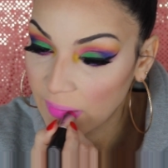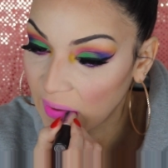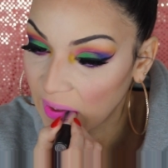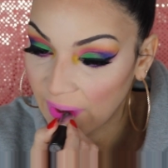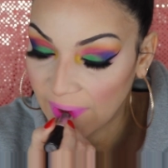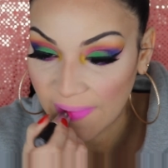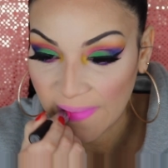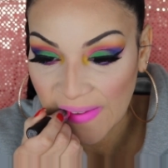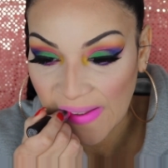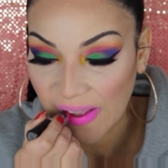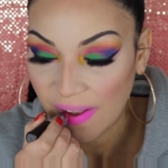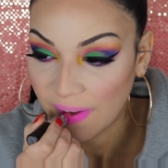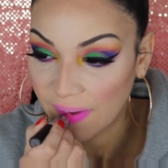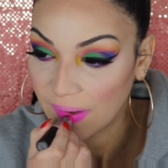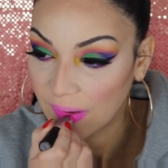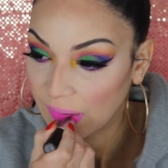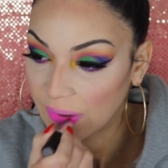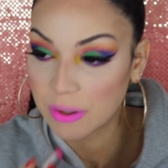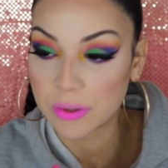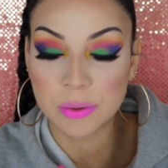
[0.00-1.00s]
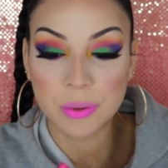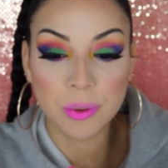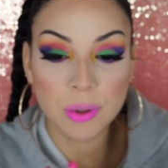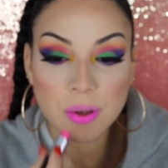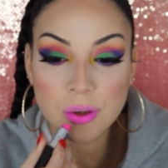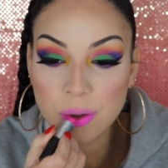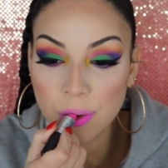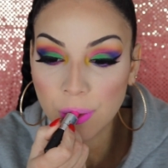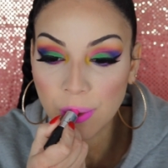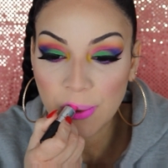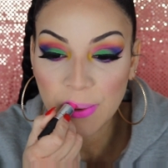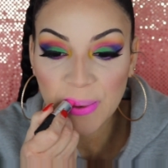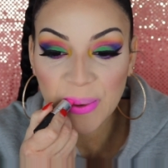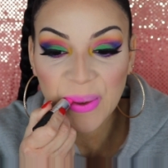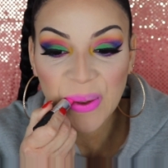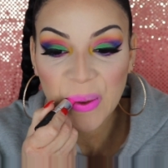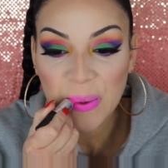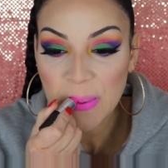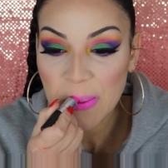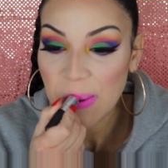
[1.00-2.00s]
and I'm gonna go ahead and put
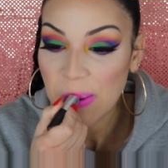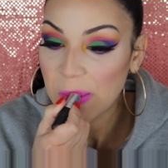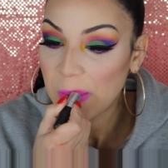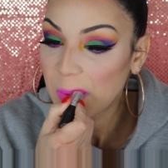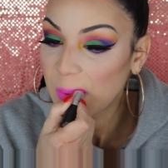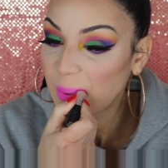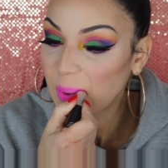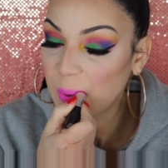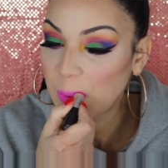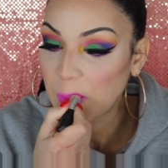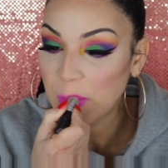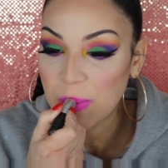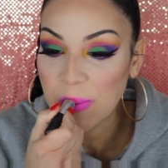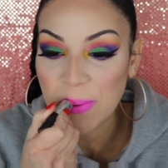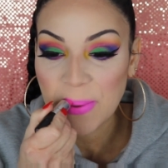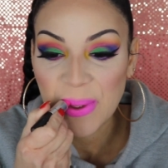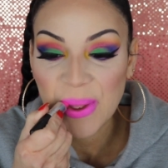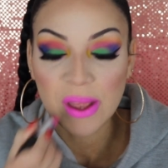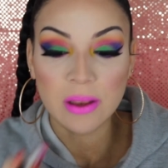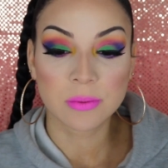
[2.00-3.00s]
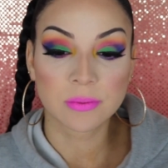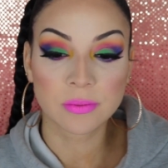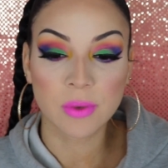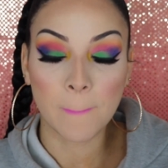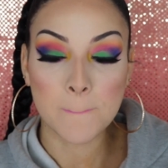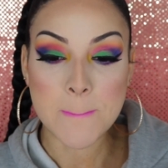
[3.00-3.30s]
that on my lips.